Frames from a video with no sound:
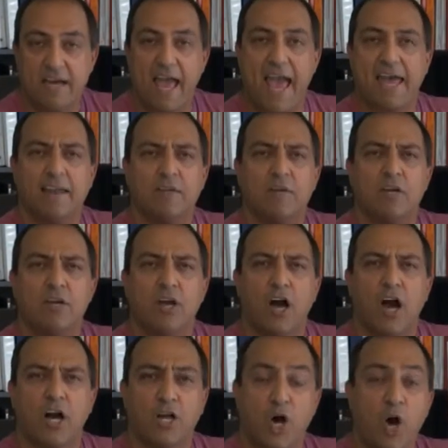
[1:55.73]
And
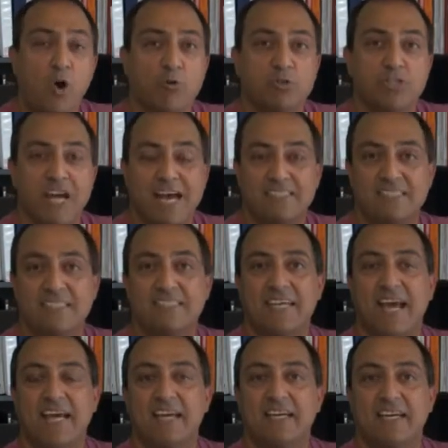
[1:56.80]
a coach has to
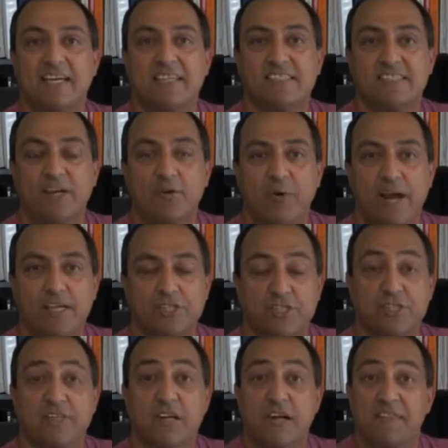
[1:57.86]
take into
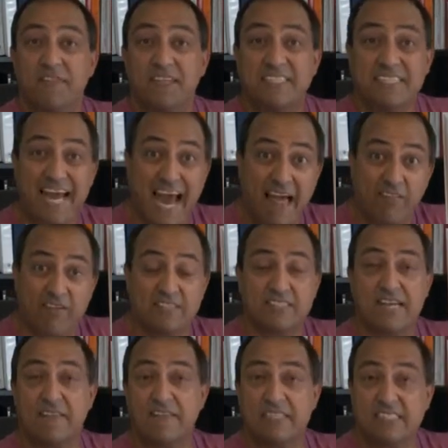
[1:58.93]
consideration the talents
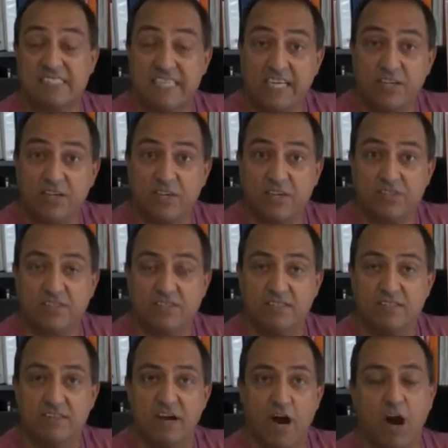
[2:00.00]
and the skills
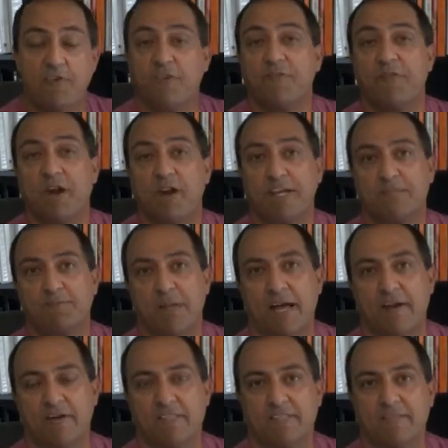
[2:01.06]
of the various
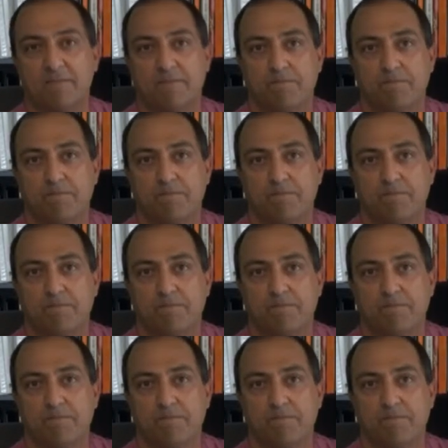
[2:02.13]
players.